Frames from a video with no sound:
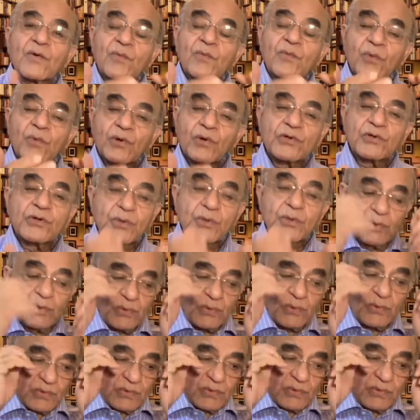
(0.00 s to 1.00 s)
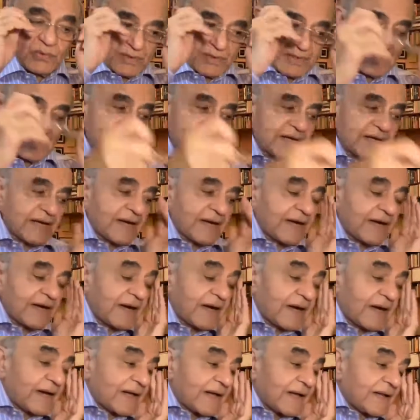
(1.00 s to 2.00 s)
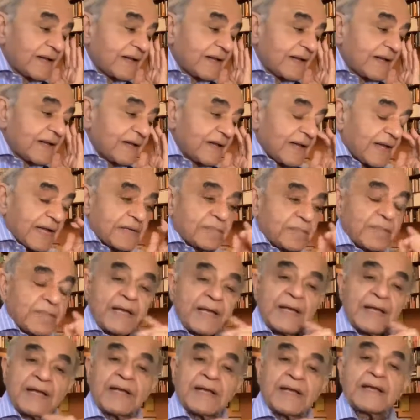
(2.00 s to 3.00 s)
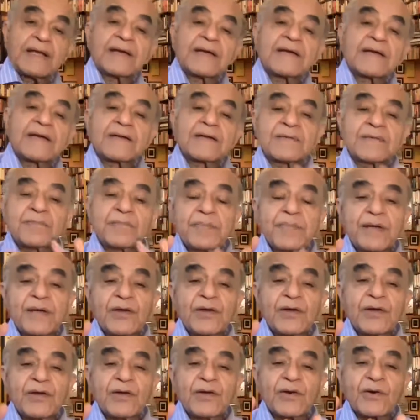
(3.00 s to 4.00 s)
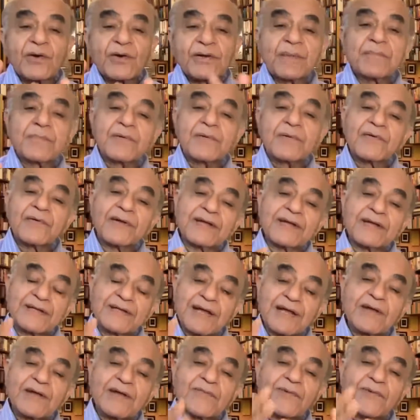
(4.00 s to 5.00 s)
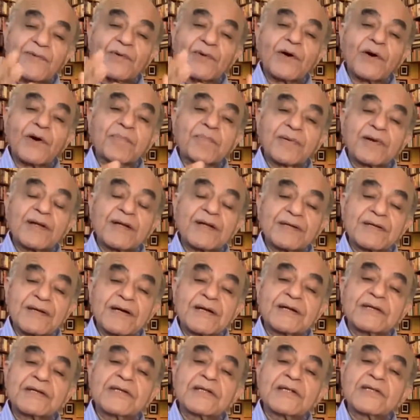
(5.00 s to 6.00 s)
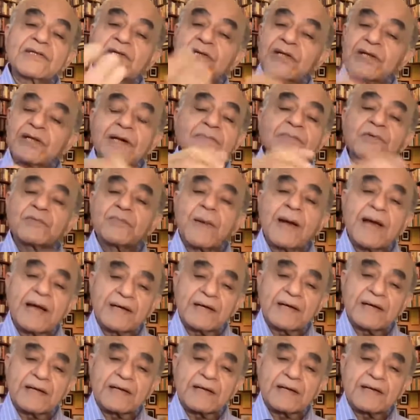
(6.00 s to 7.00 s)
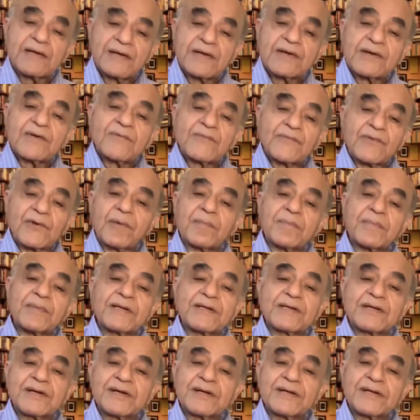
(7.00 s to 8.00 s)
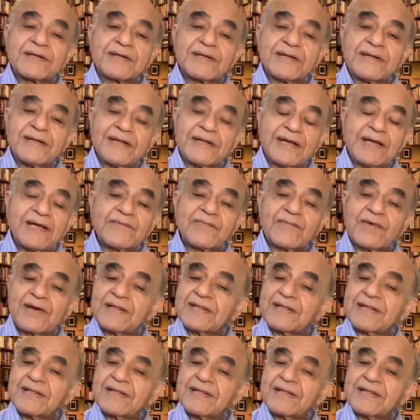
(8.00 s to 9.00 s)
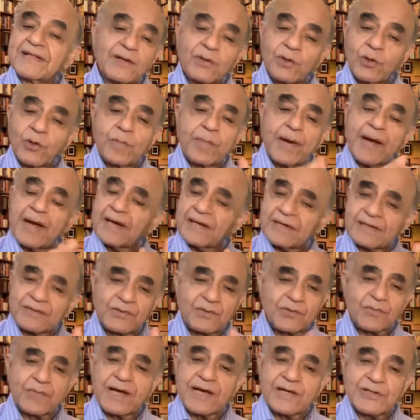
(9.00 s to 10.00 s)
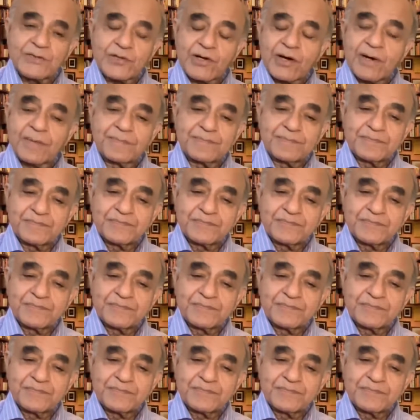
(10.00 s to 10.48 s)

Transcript: Would you uh, let me be your temporary telephone operator until she comes back from maternity leave, and then I'll go back to my job?"